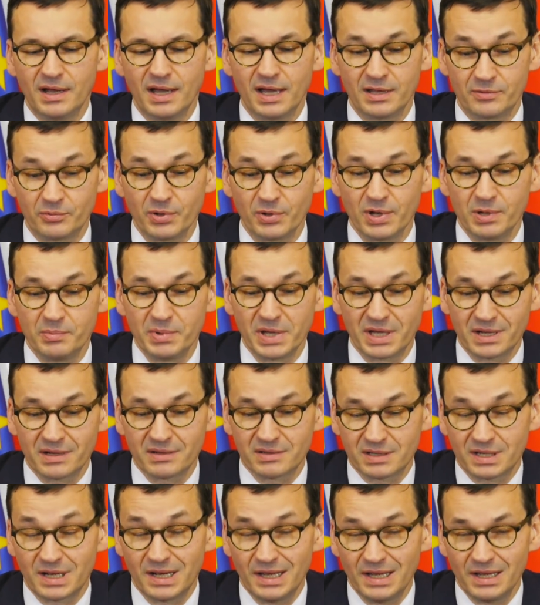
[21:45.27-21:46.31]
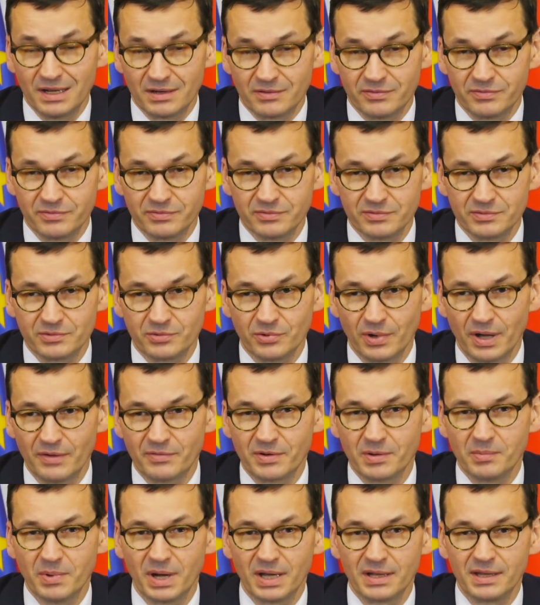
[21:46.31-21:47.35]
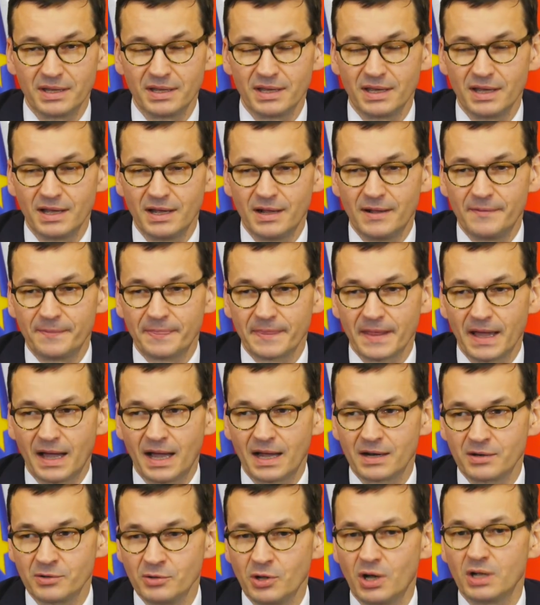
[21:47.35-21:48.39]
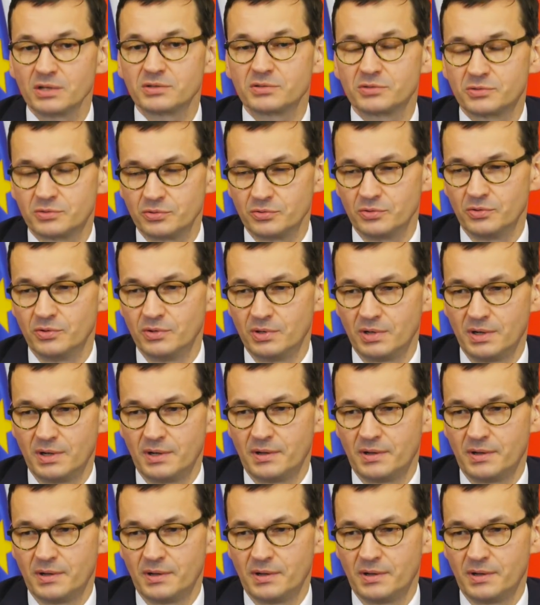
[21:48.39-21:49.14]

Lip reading: and will be clear to everybody, are not to